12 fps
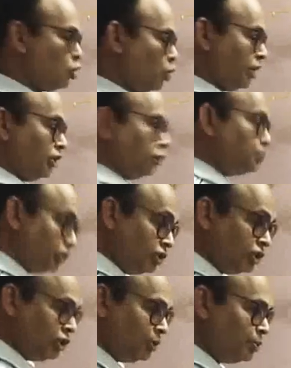One is
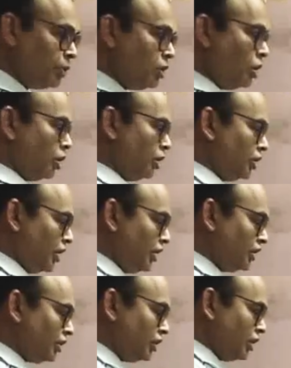positive, another
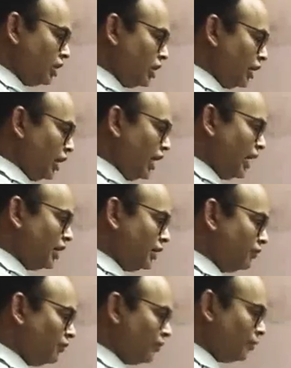is negative.